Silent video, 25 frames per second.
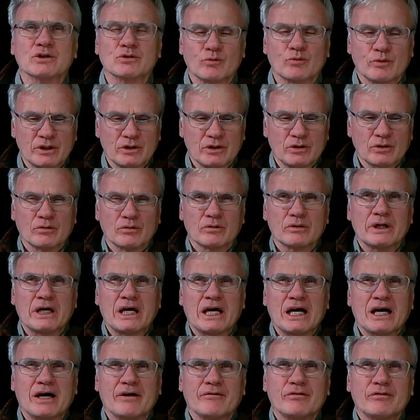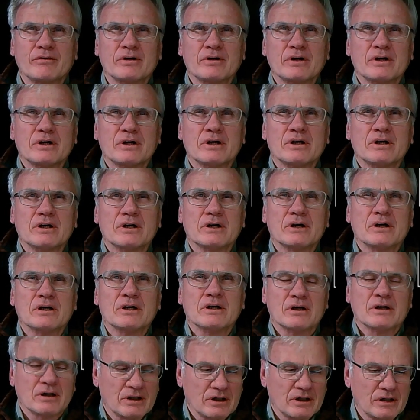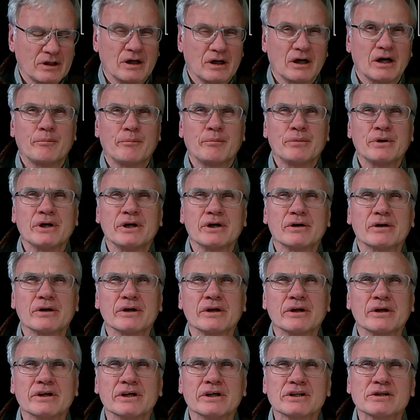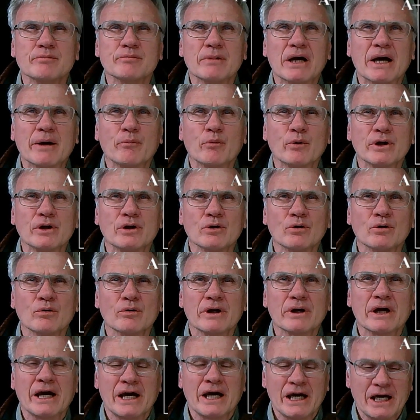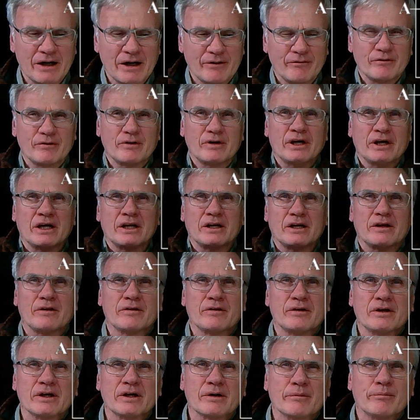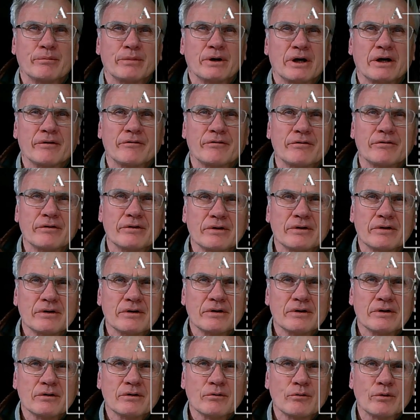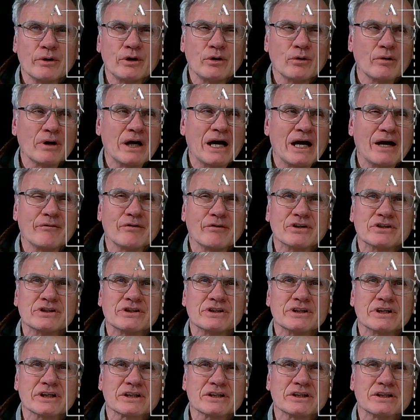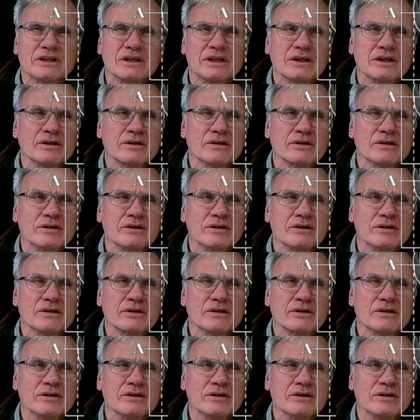We don't have, up here in this map, we don't have anything above, we don't have a 60.